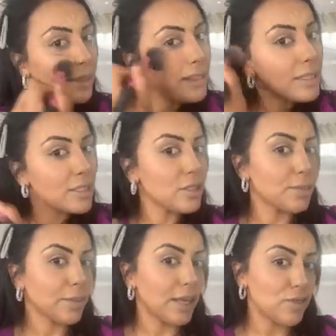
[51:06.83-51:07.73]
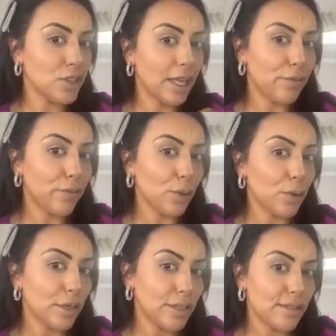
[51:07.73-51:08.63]
This just gives you that
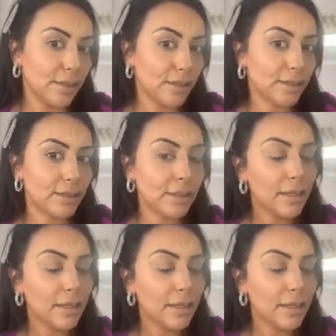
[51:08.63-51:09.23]
flawlessness